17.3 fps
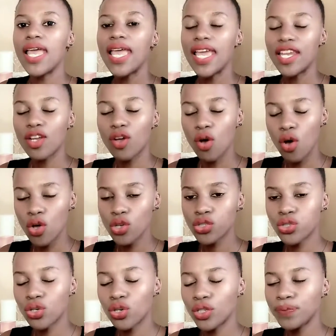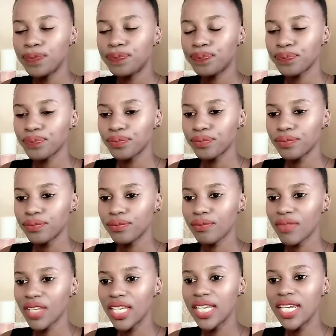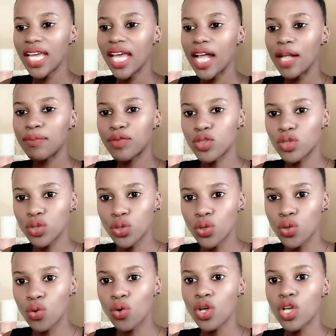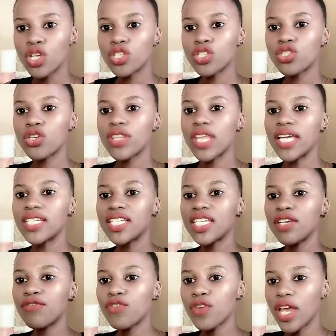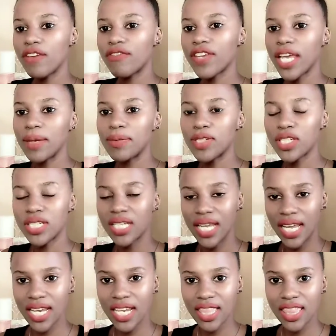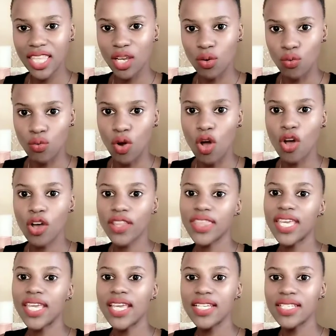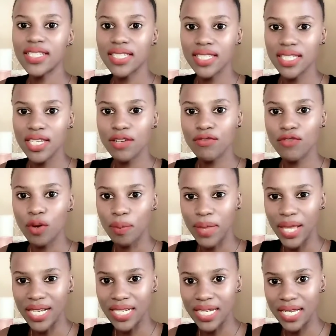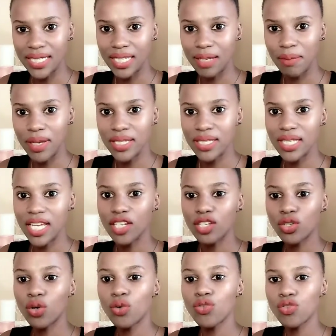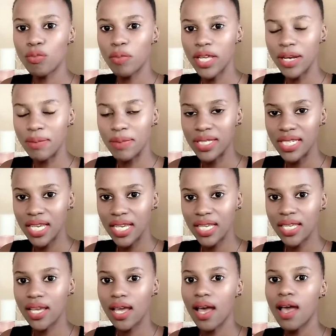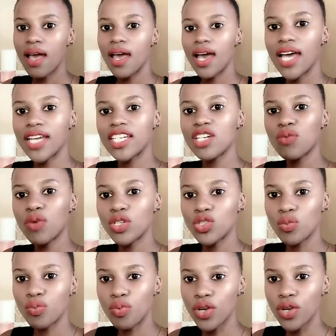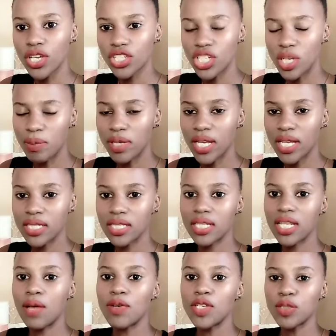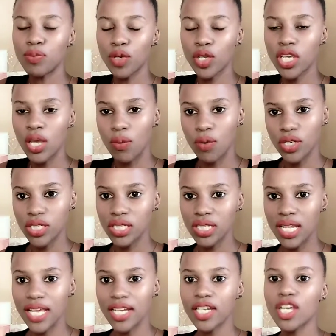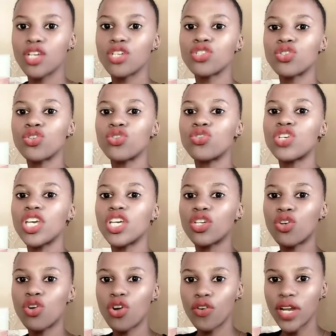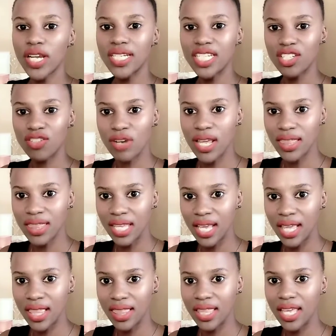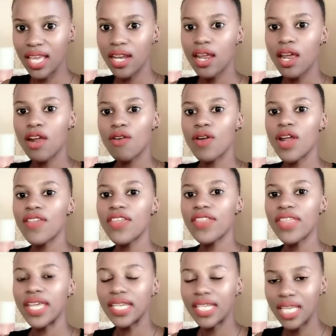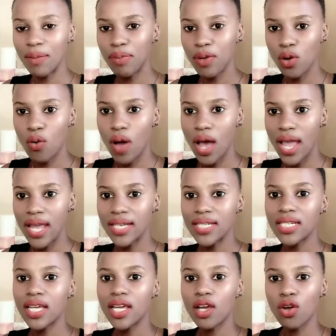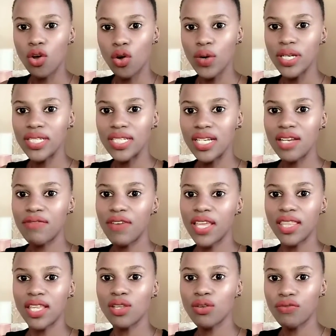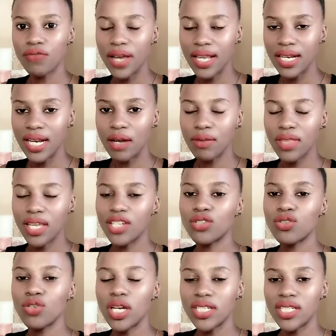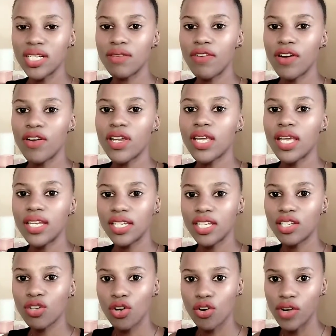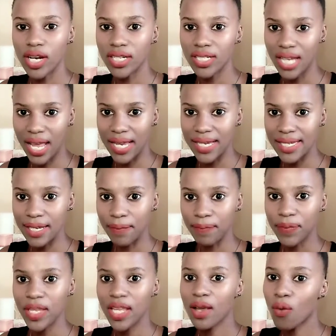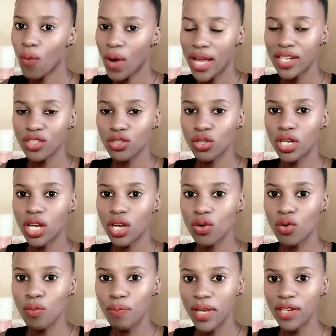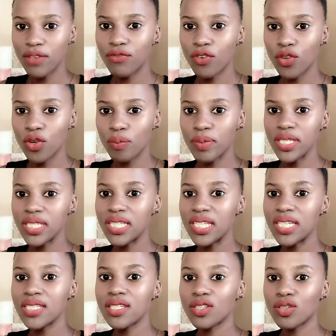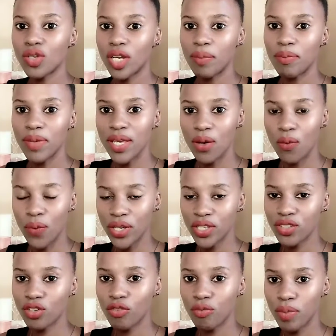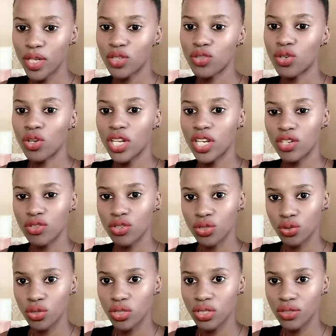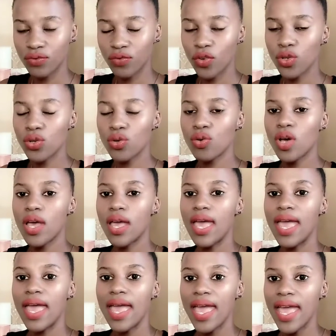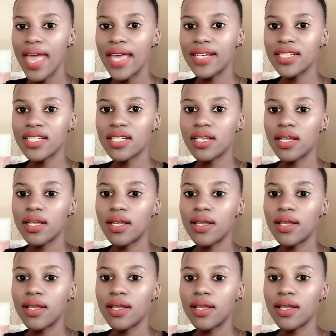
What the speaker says: And also, it helps you so that if you have captured anything wrong, they can see from that SMS that, no, you made a mistake here. I didn't want to book a jumping castle. I was booking a water slide. So you can correct it right there and then, rather than keeping quiet, go and deliver, and then you find out that you are delivering an incorrect item. One, it's going to look bad for your business. It's going to be a waste of petrol and resources for you. And